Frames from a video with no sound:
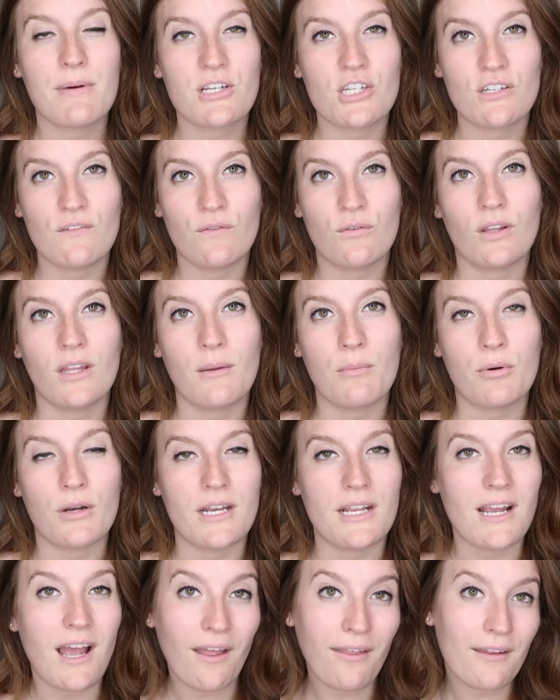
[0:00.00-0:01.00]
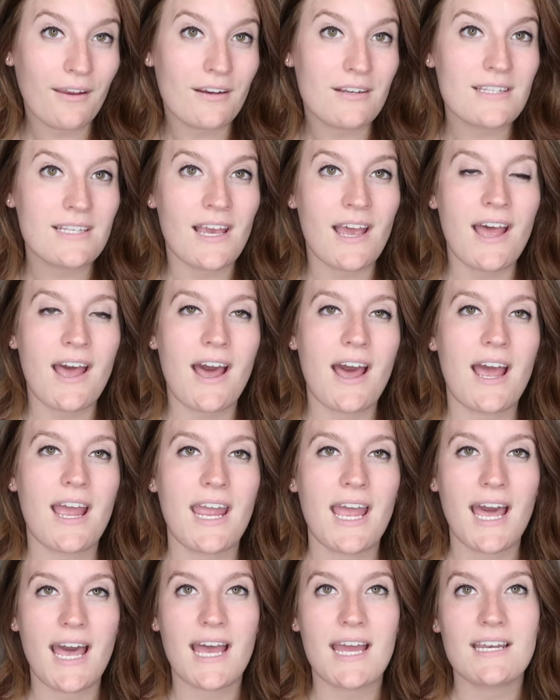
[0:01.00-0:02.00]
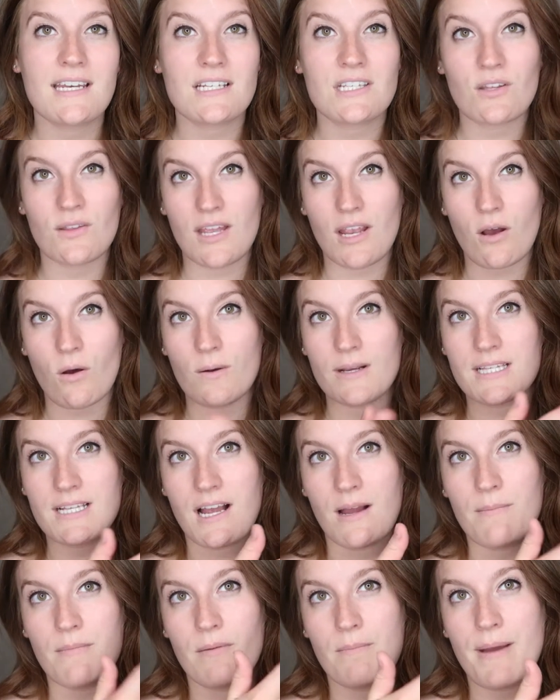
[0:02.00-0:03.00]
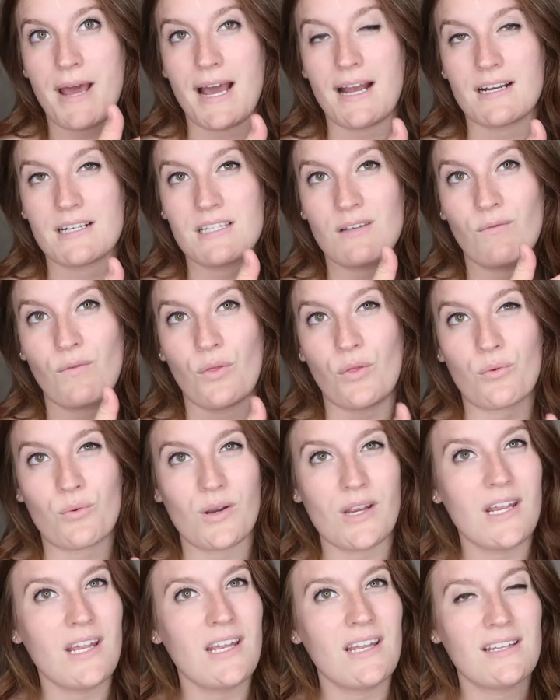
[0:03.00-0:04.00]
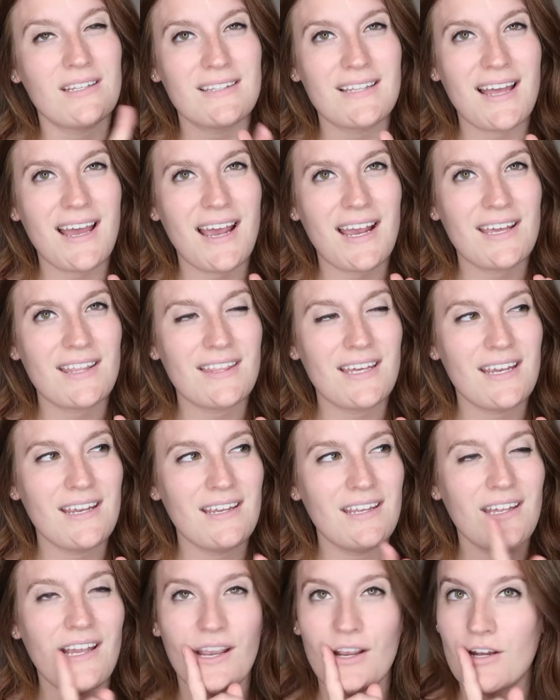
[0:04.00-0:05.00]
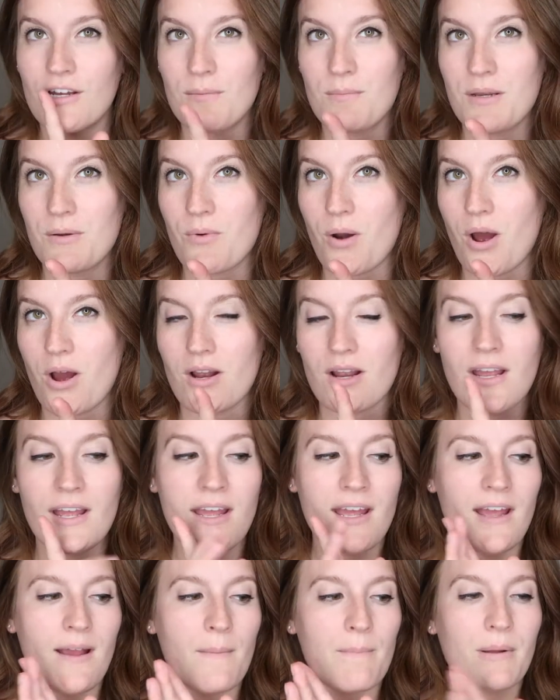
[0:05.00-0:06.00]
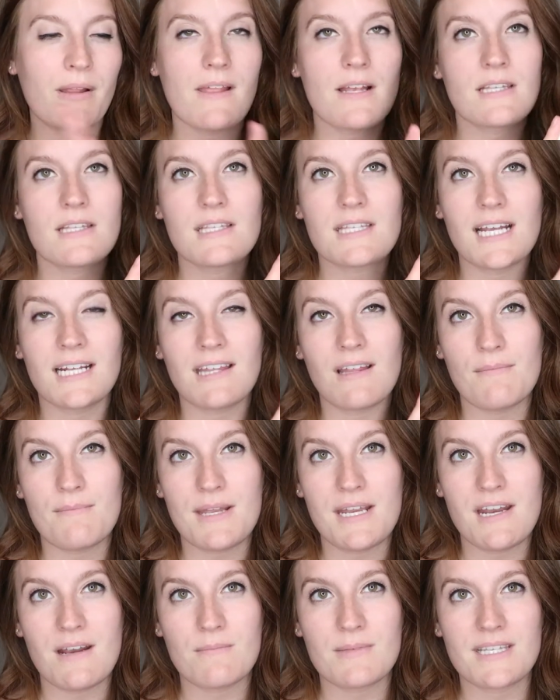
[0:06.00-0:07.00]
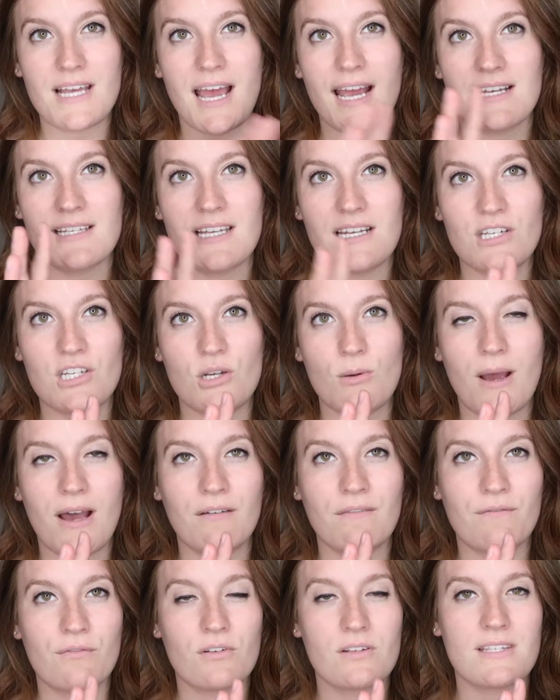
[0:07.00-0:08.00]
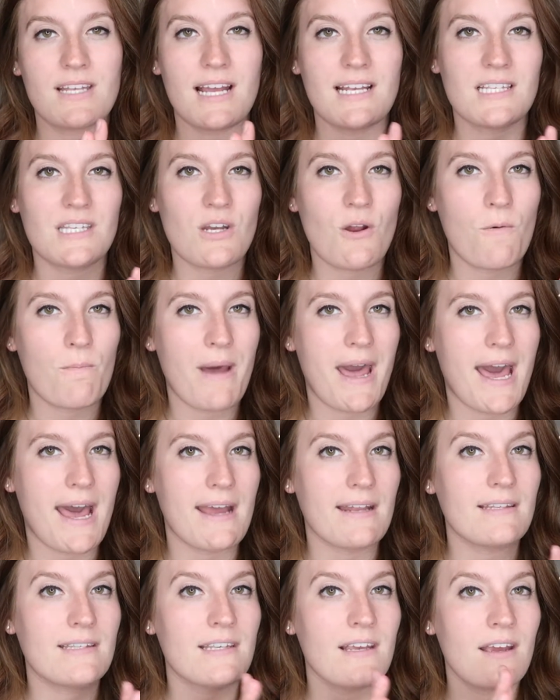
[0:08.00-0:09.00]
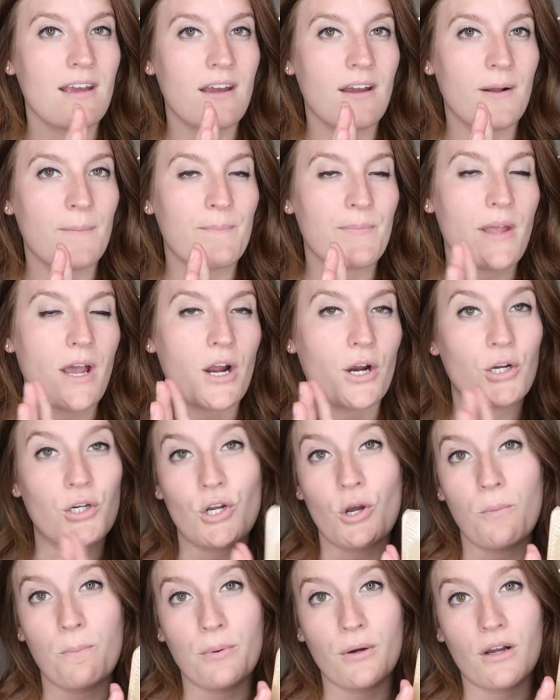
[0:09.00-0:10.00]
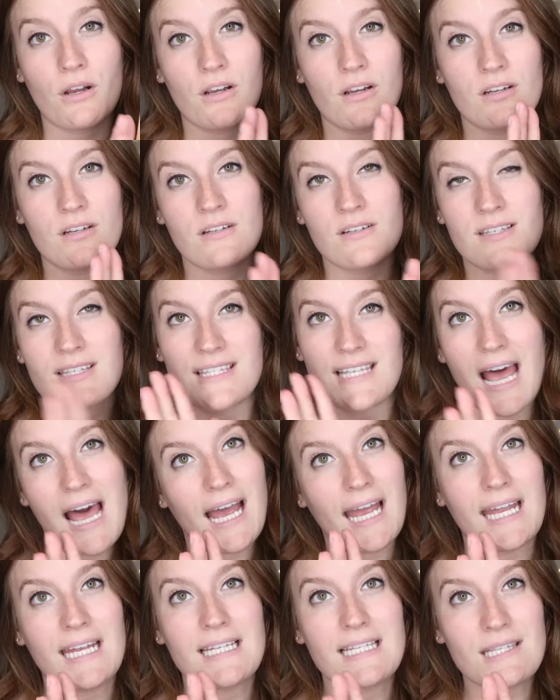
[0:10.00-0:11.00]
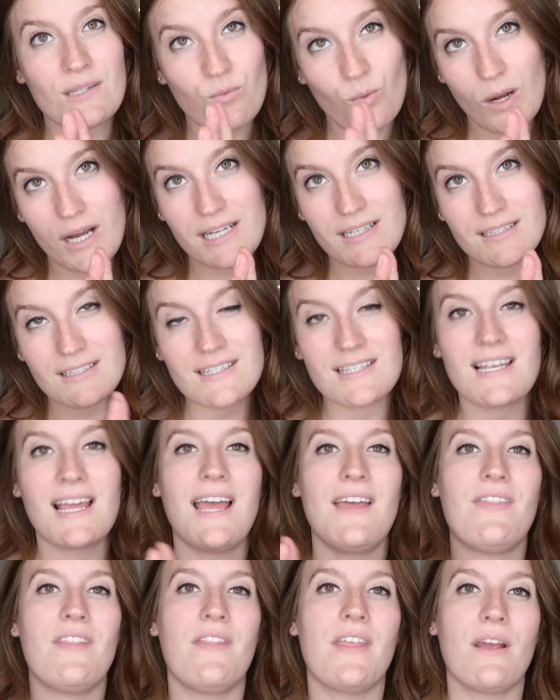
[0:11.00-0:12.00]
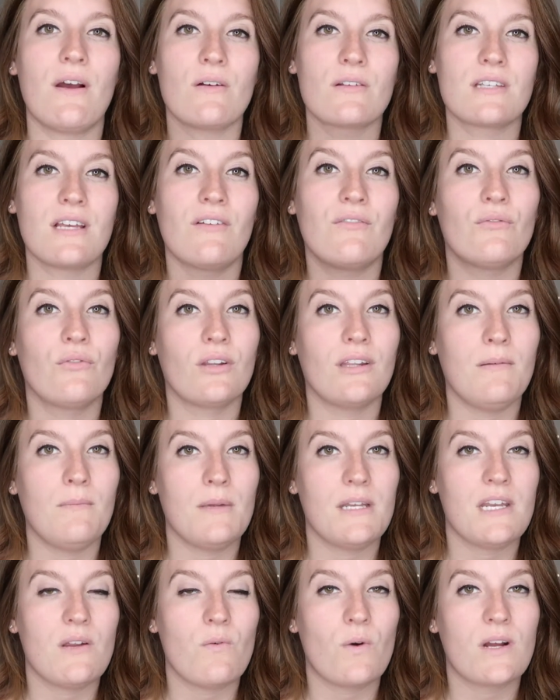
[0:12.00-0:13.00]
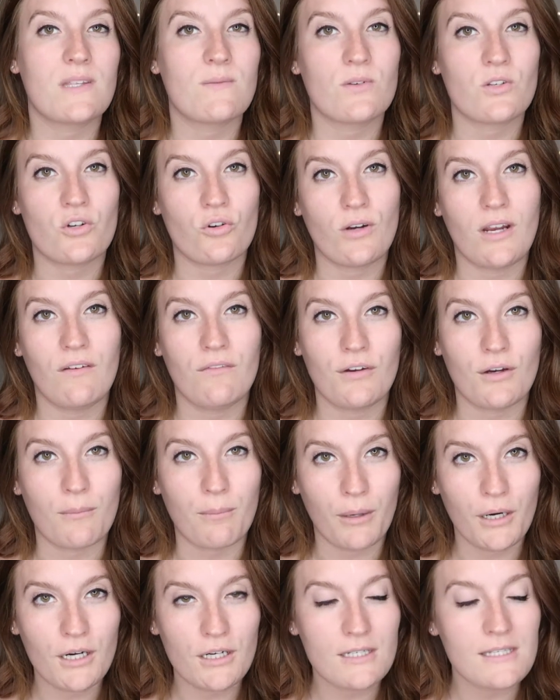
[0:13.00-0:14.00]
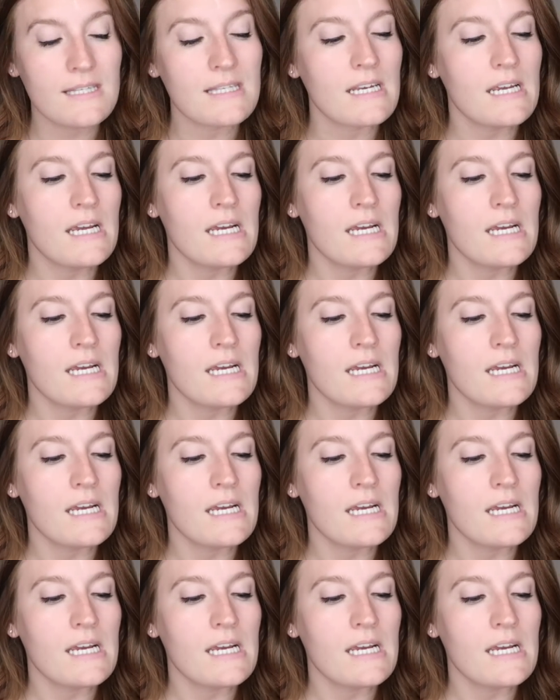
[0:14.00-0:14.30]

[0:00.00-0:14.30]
a bunch of really pretty colors. So they always come in packs of 3, I think. Could be wrong. But this is like the medium size. They do have full-size notepads or notebook size ones. And then they also have really mini ones, which are great for your purse.